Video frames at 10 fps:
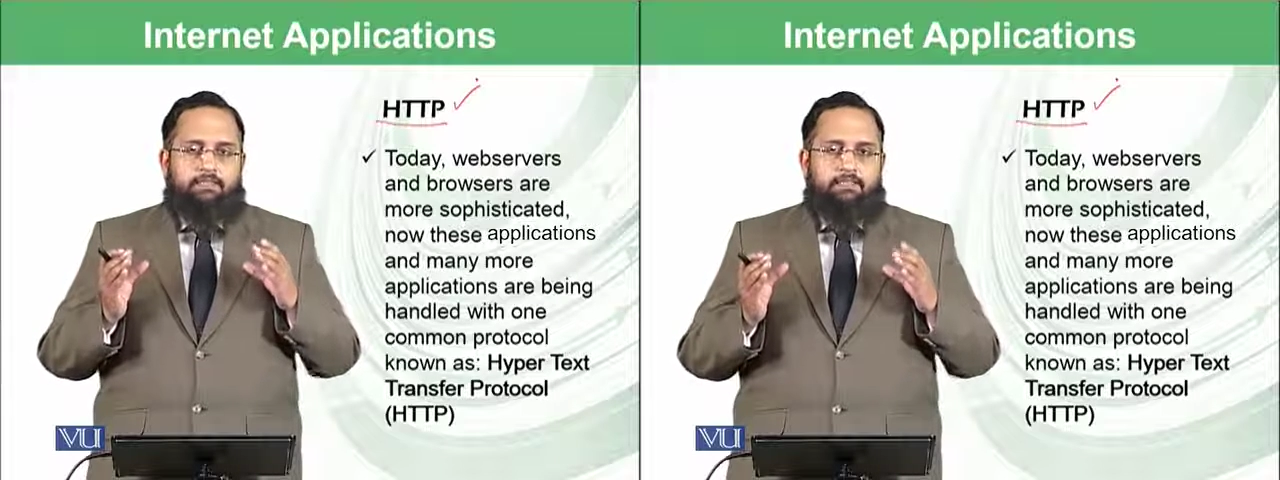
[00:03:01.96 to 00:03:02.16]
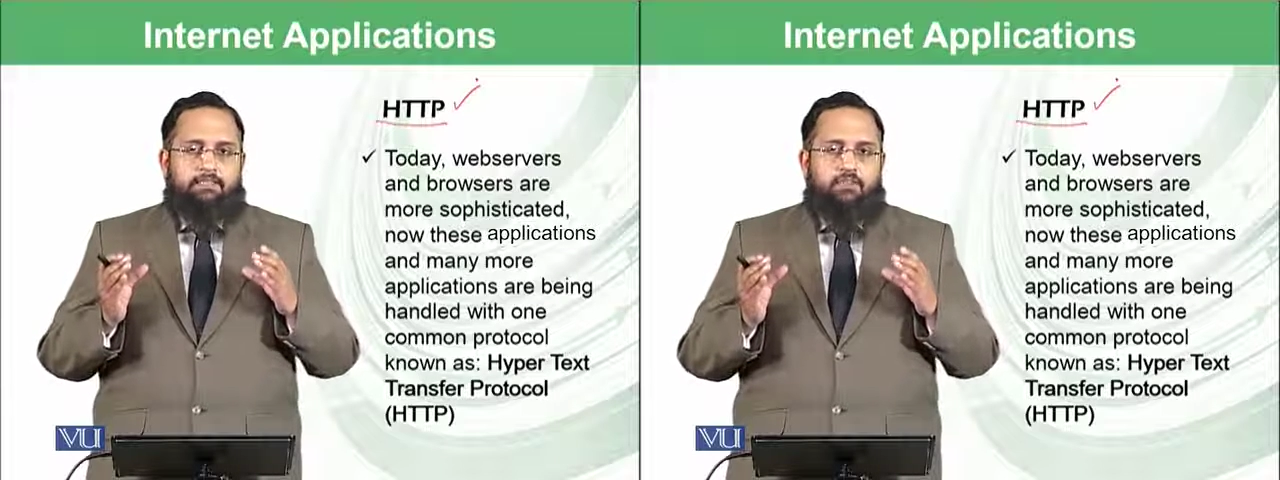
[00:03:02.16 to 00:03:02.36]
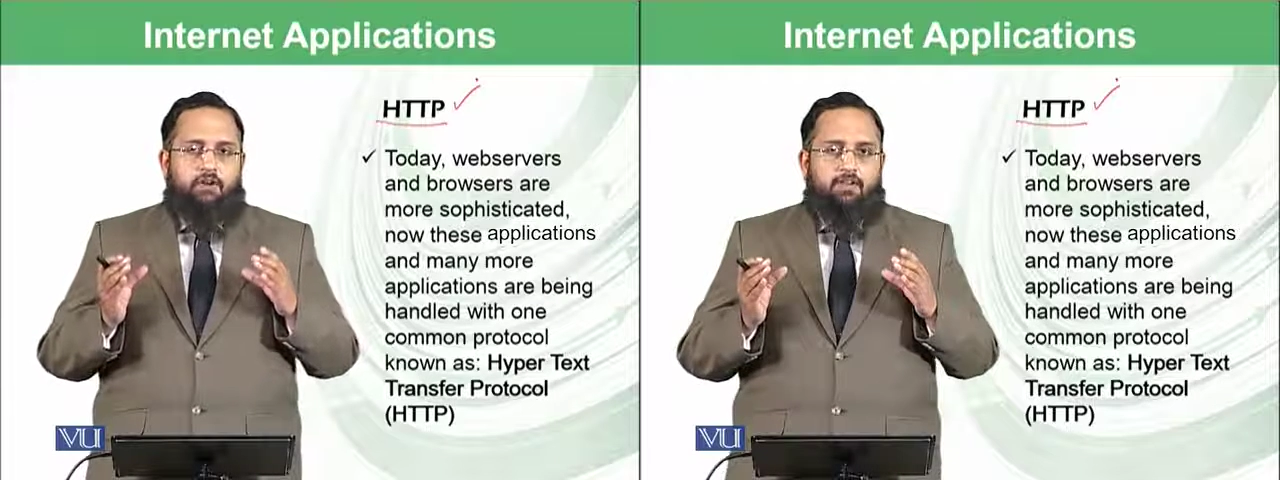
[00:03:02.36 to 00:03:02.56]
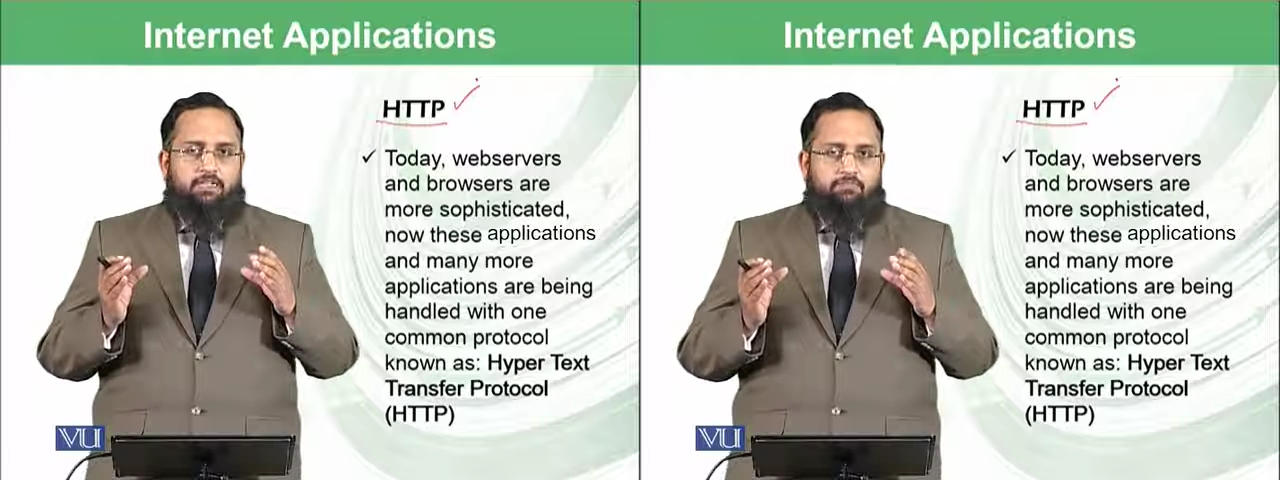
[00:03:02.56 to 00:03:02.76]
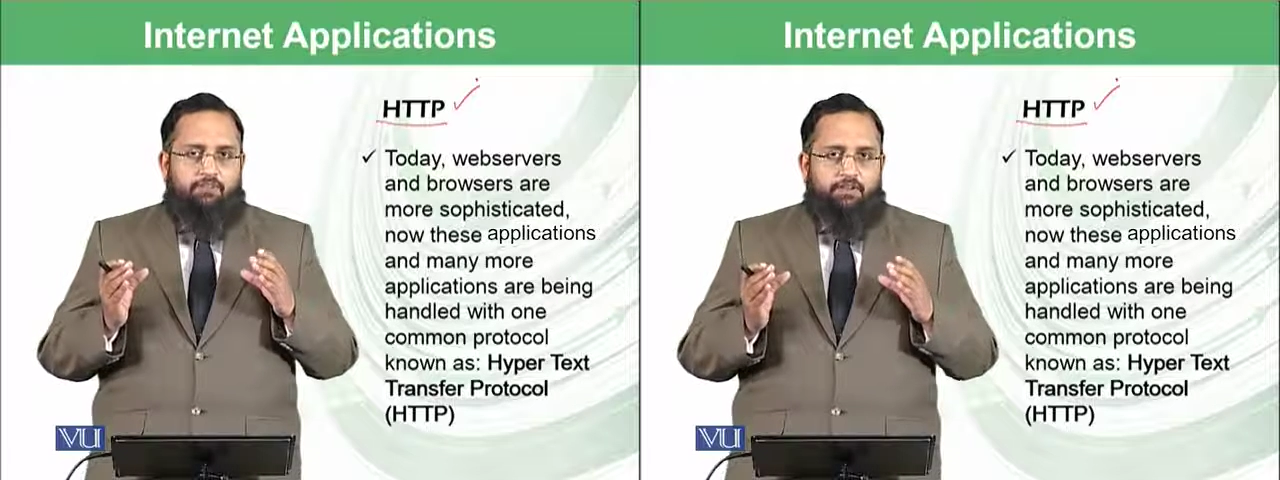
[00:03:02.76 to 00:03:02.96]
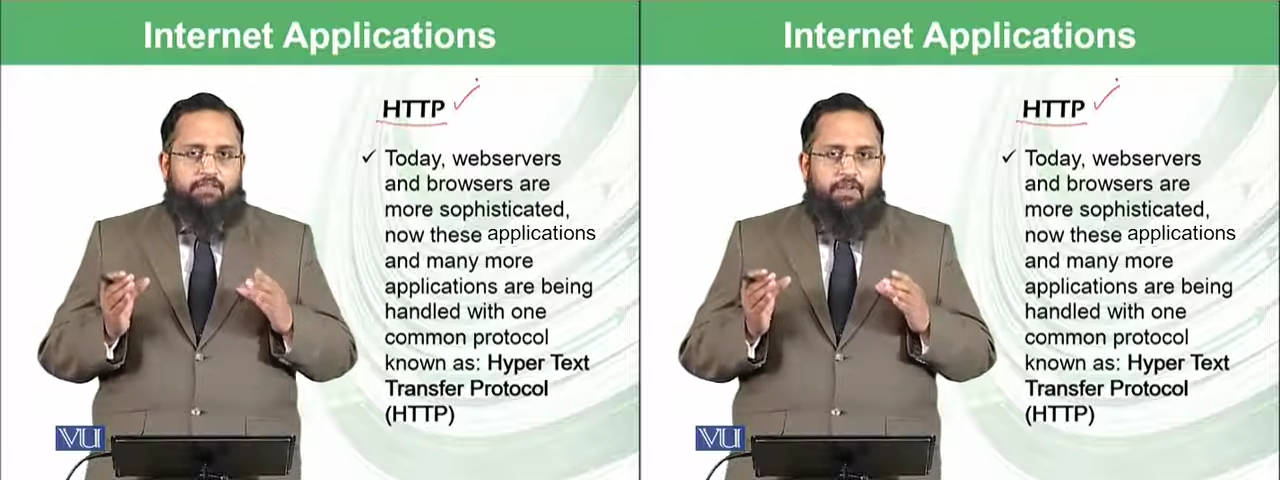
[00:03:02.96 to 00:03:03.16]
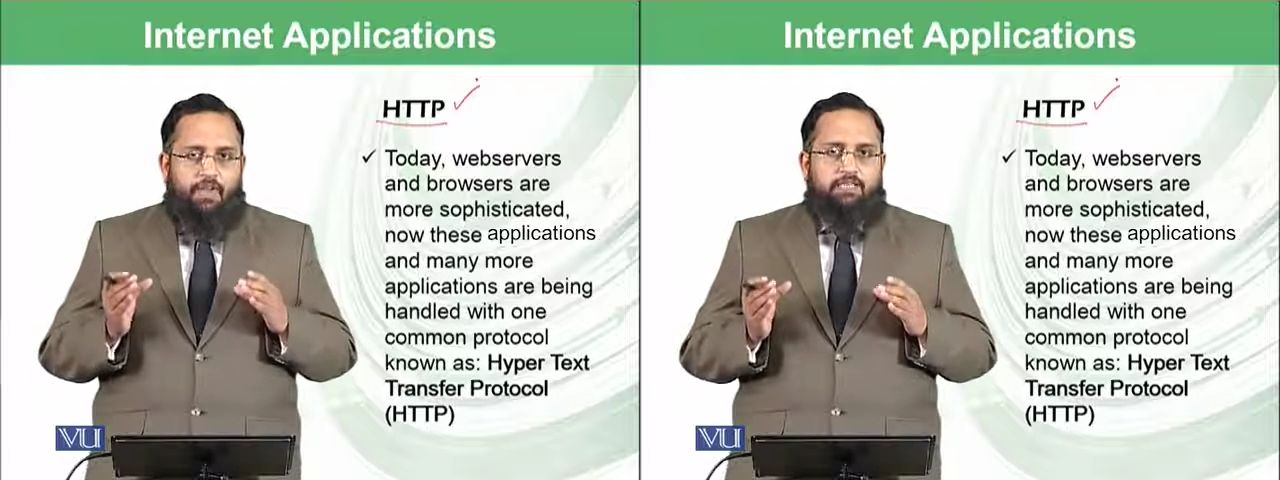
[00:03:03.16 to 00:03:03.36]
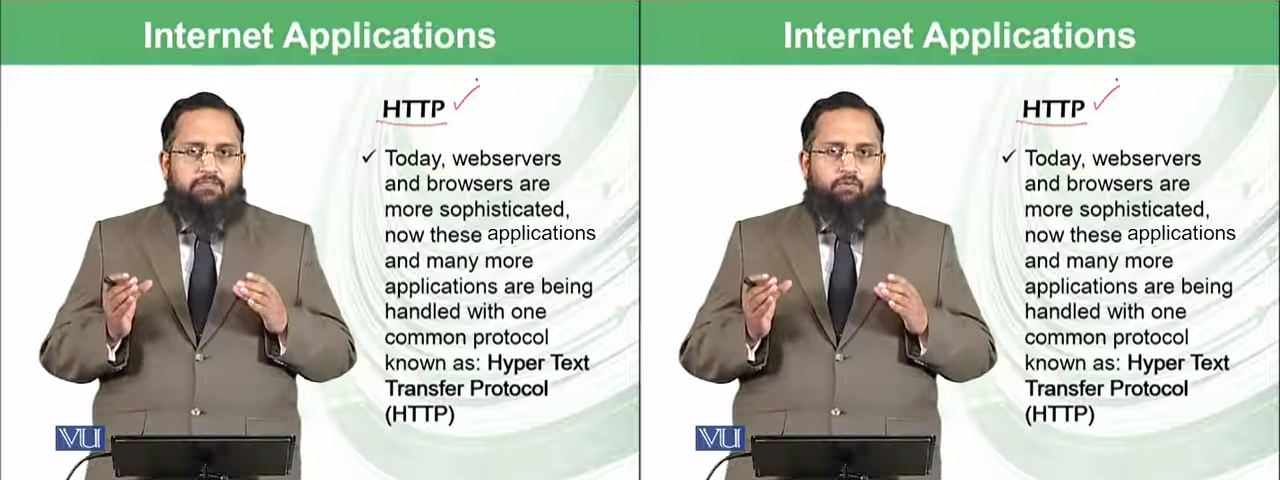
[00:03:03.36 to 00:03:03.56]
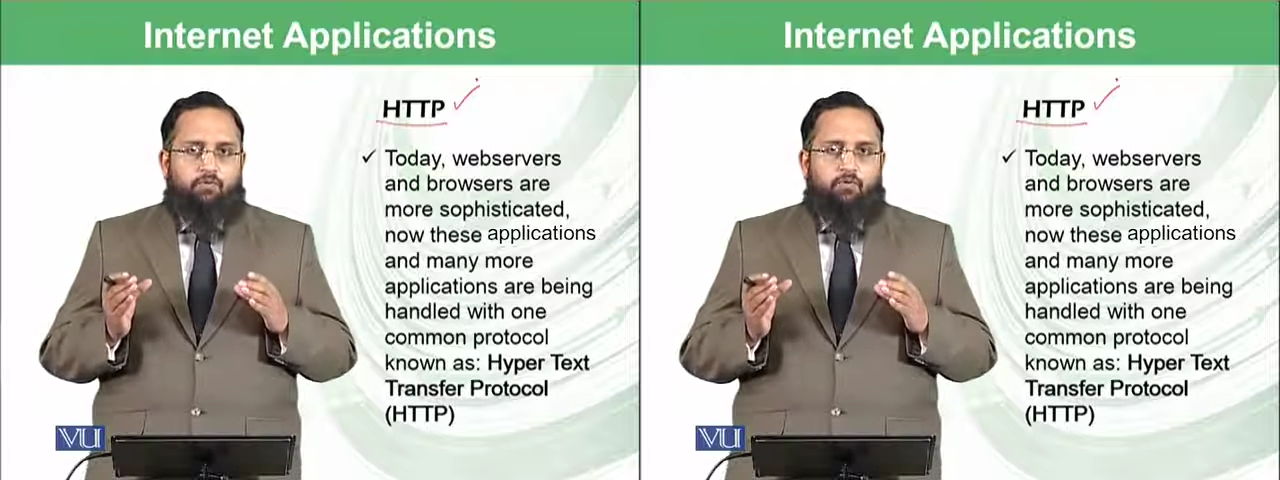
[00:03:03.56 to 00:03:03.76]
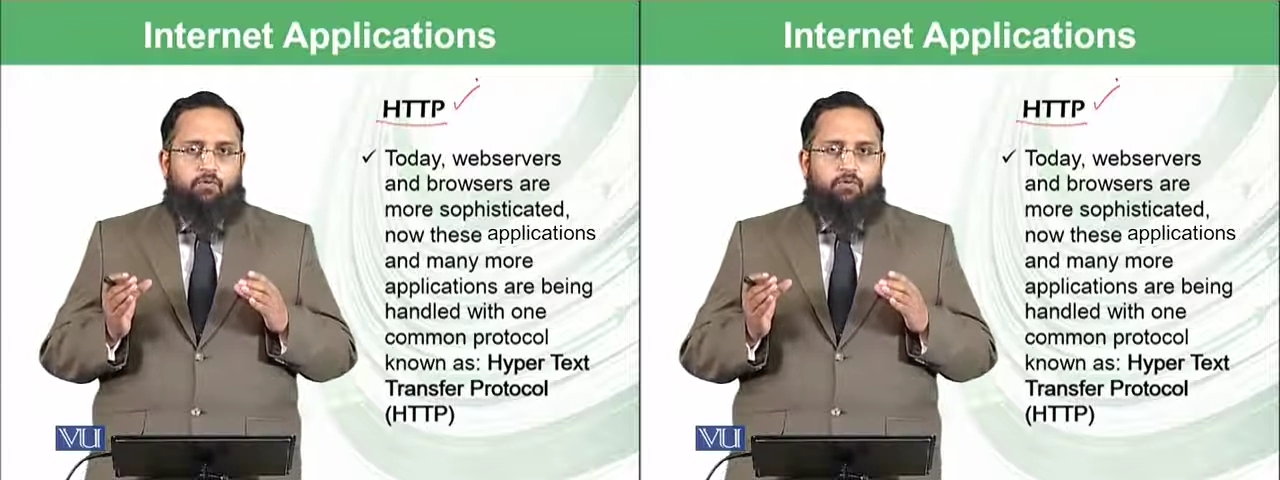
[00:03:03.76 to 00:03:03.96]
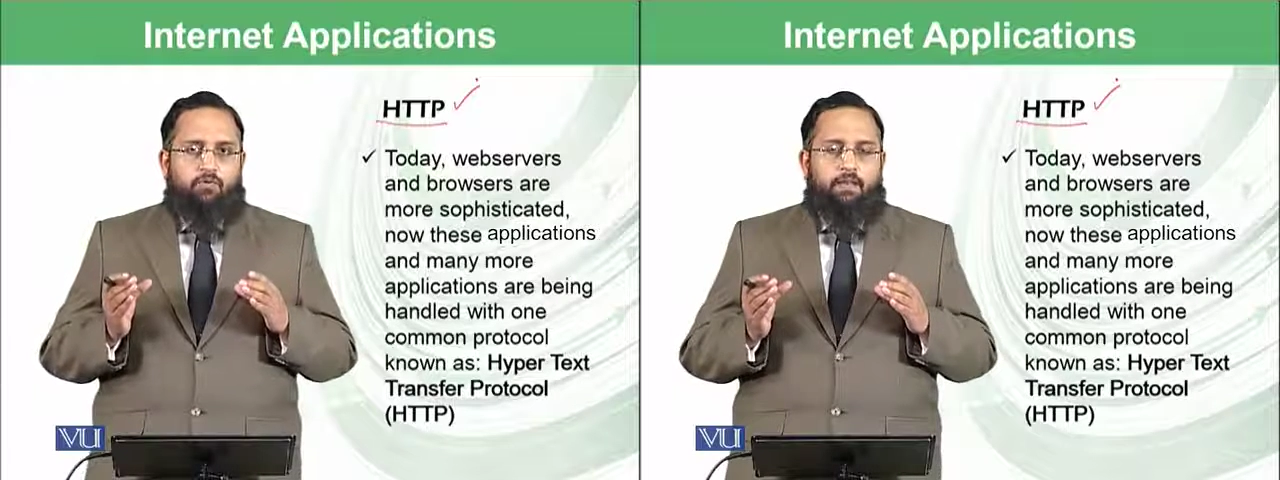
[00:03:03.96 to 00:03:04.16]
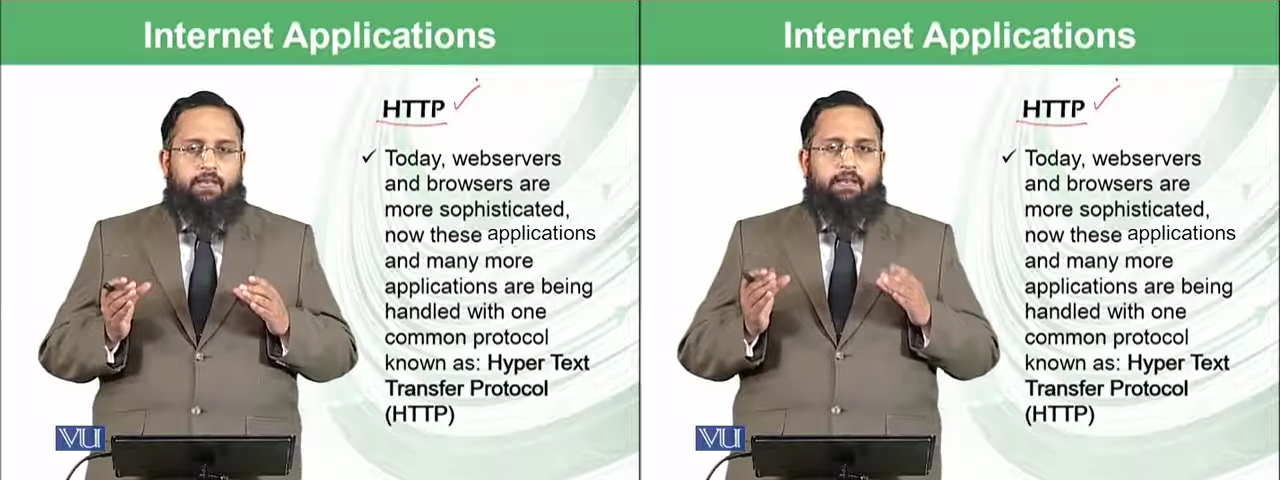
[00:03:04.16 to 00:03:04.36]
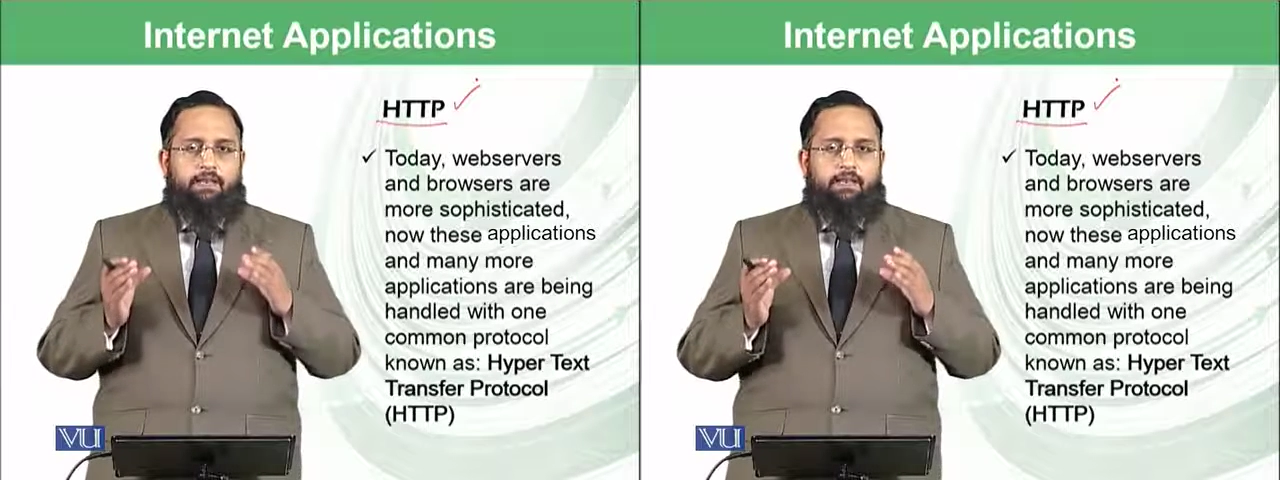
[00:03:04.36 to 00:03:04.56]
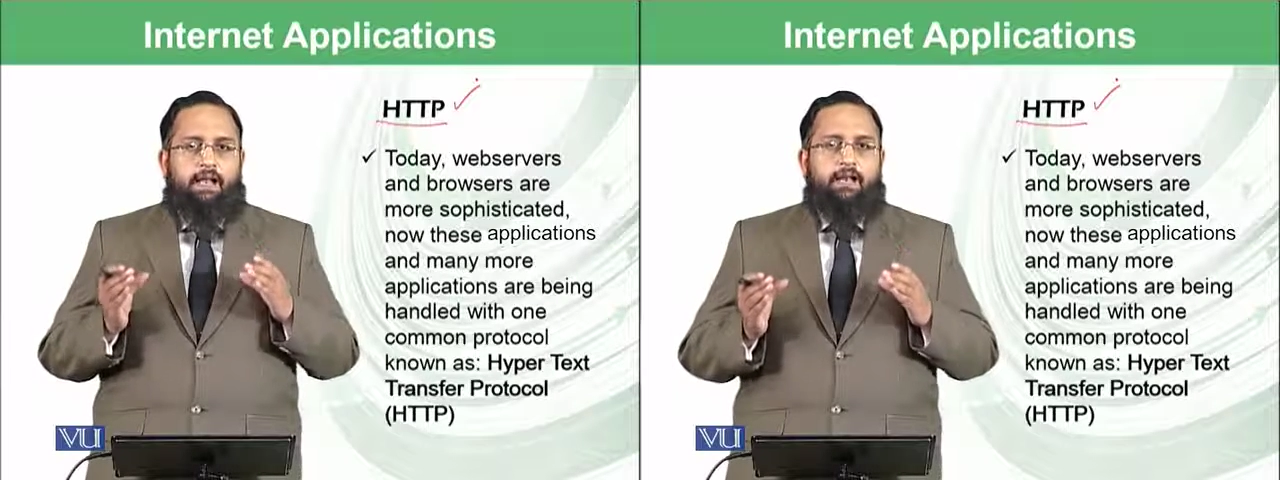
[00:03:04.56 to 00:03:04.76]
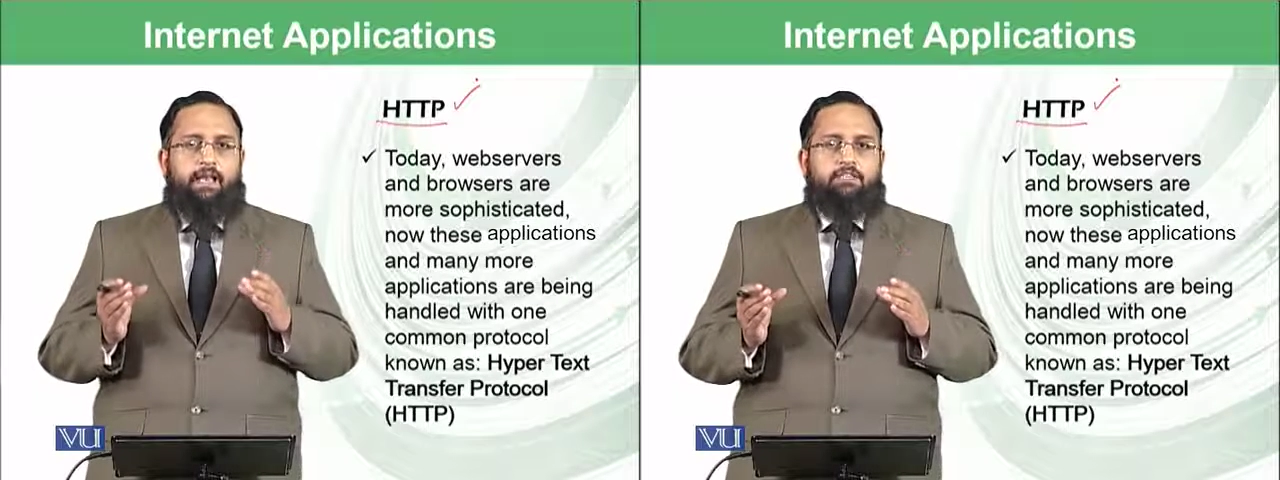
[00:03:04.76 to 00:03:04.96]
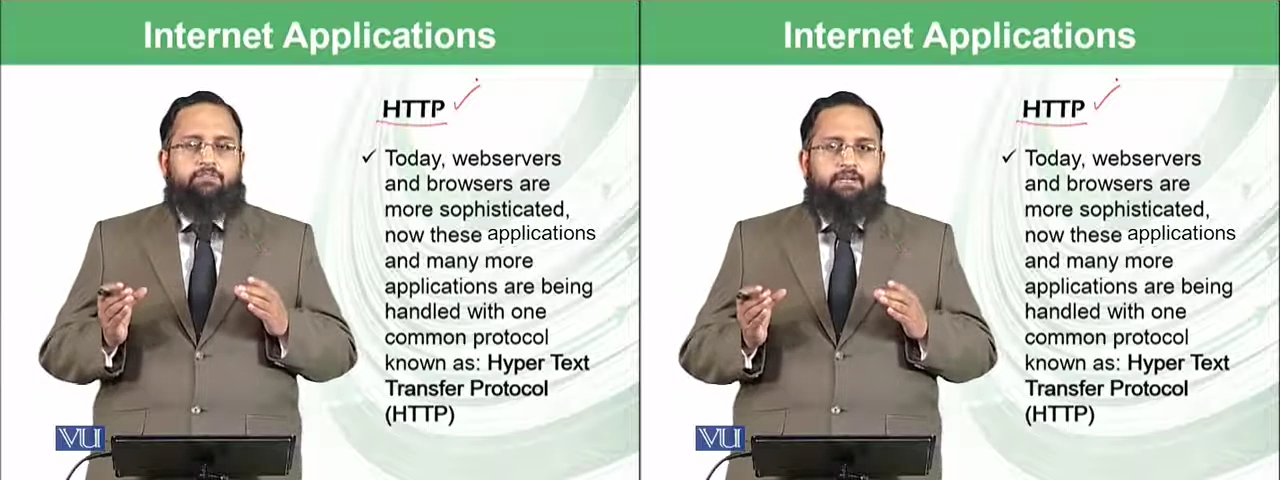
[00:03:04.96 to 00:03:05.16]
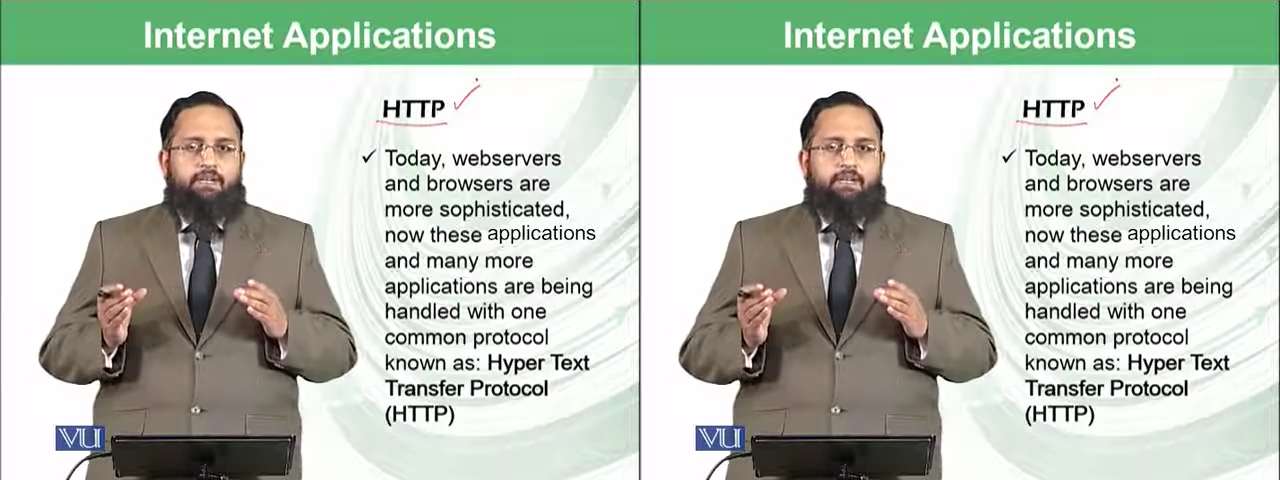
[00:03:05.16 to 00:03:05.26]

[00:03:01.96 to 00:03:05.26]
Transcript: is not a specialized protocol that has been